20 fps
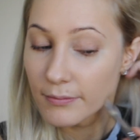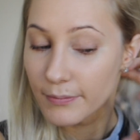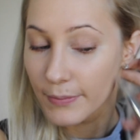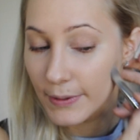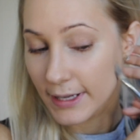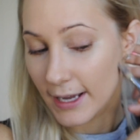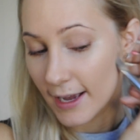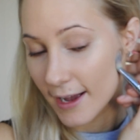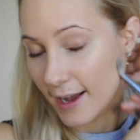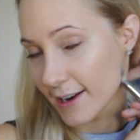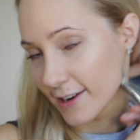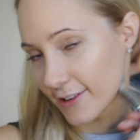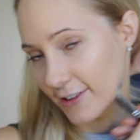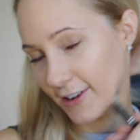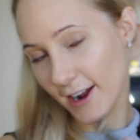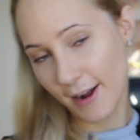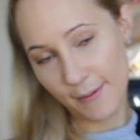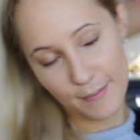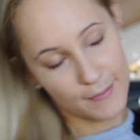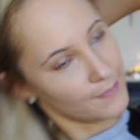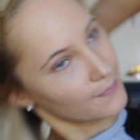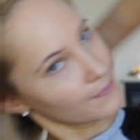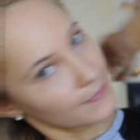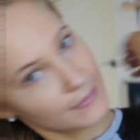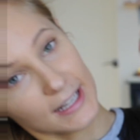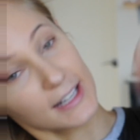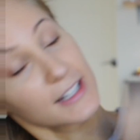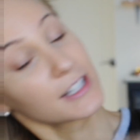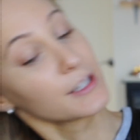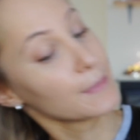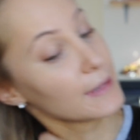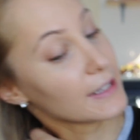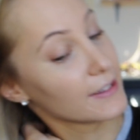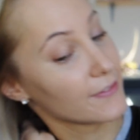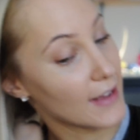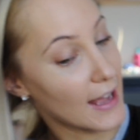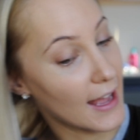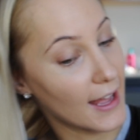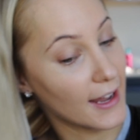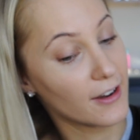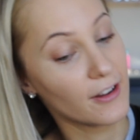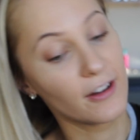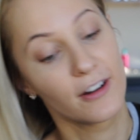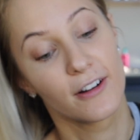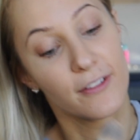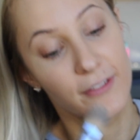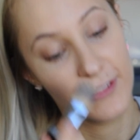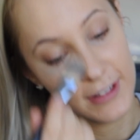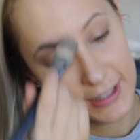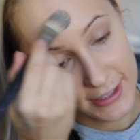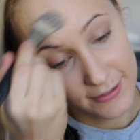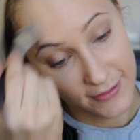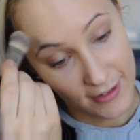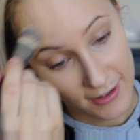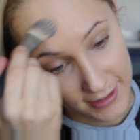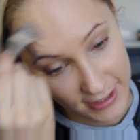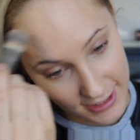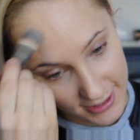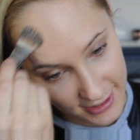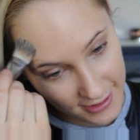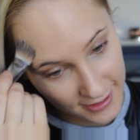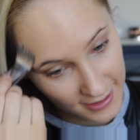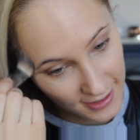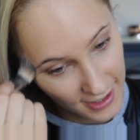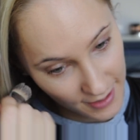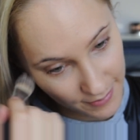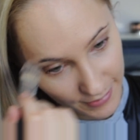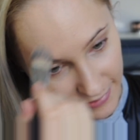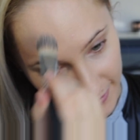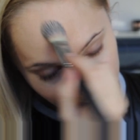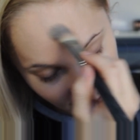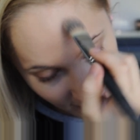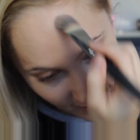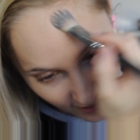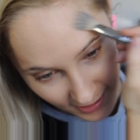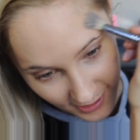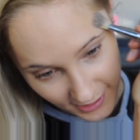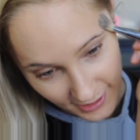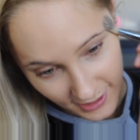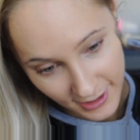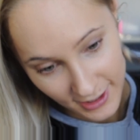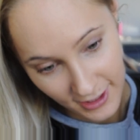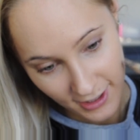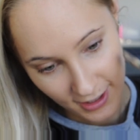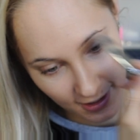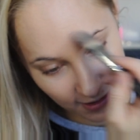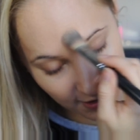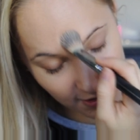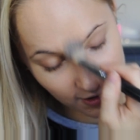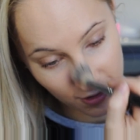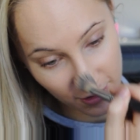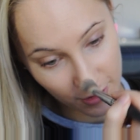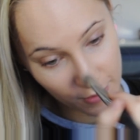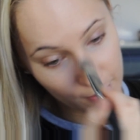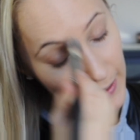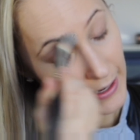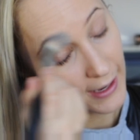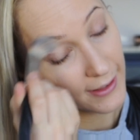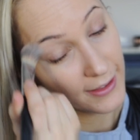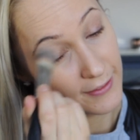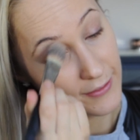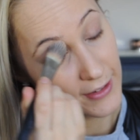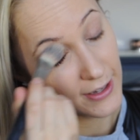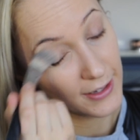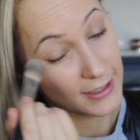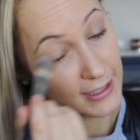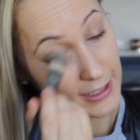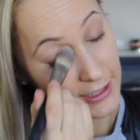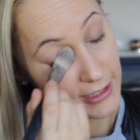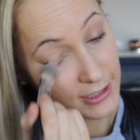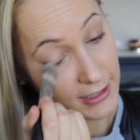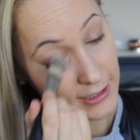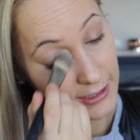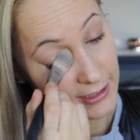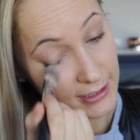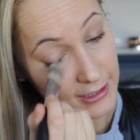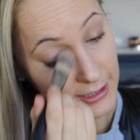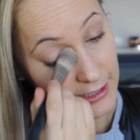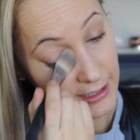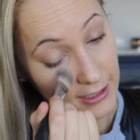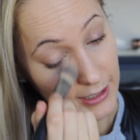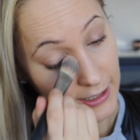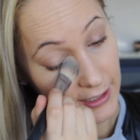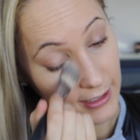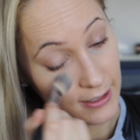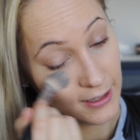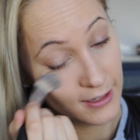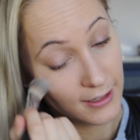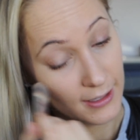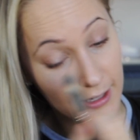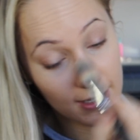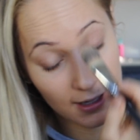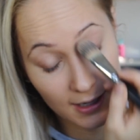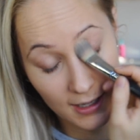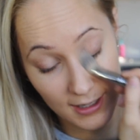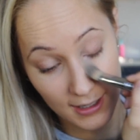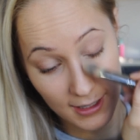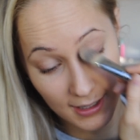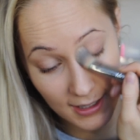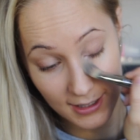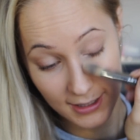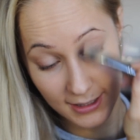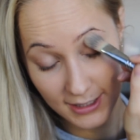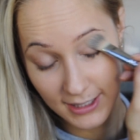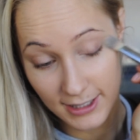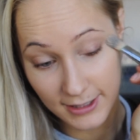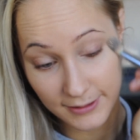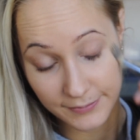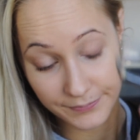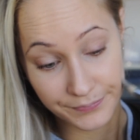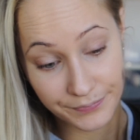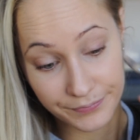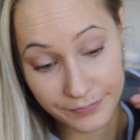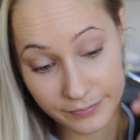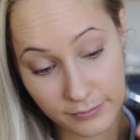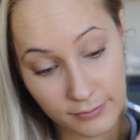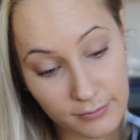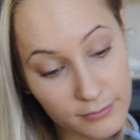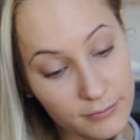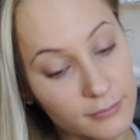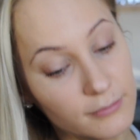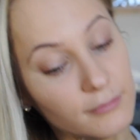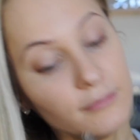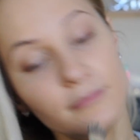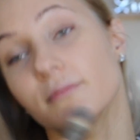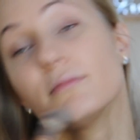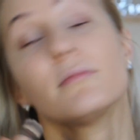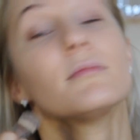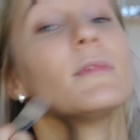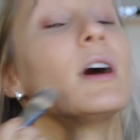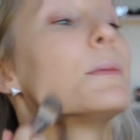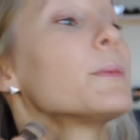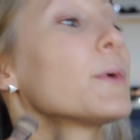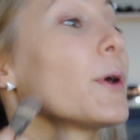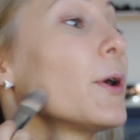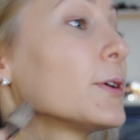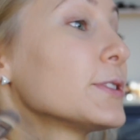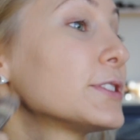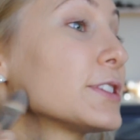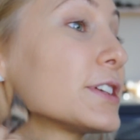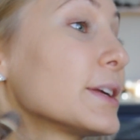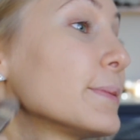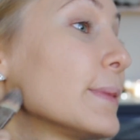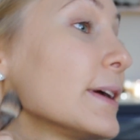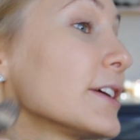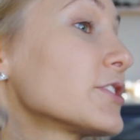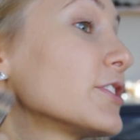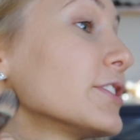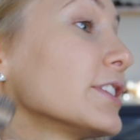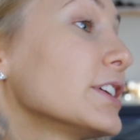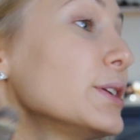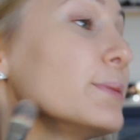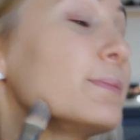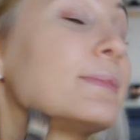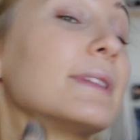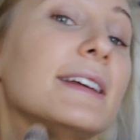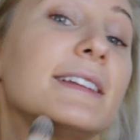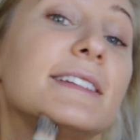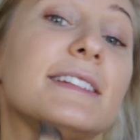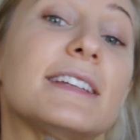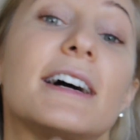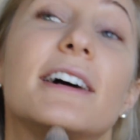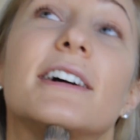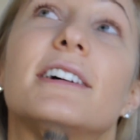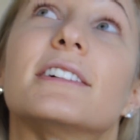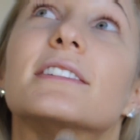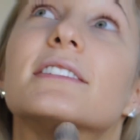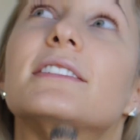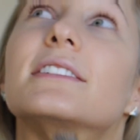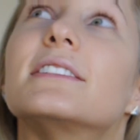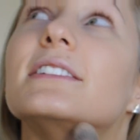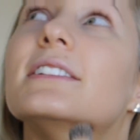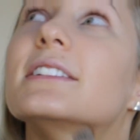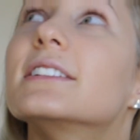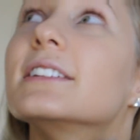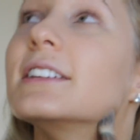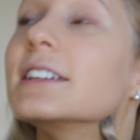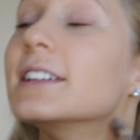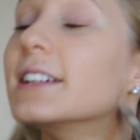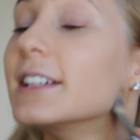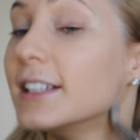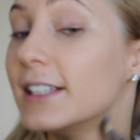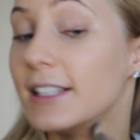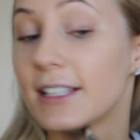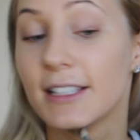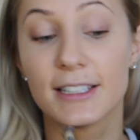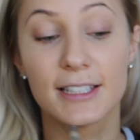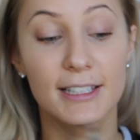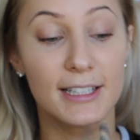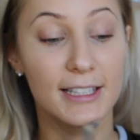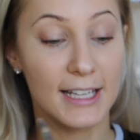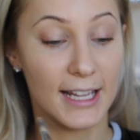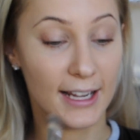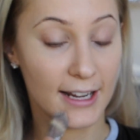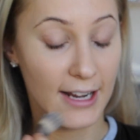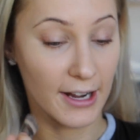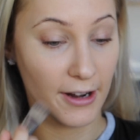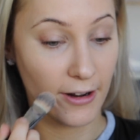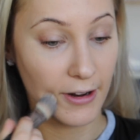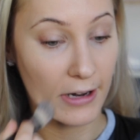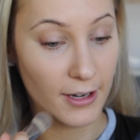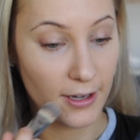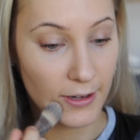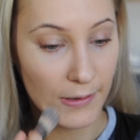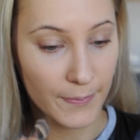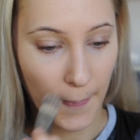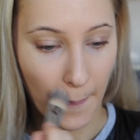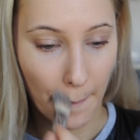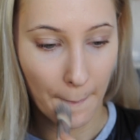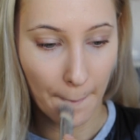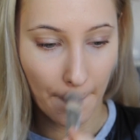But yeah, I don't know, I'm such a big fan of this foundation. I prefer it to all my other foundations. And yeah, I'm also going to make sure that you blend down into the neck area.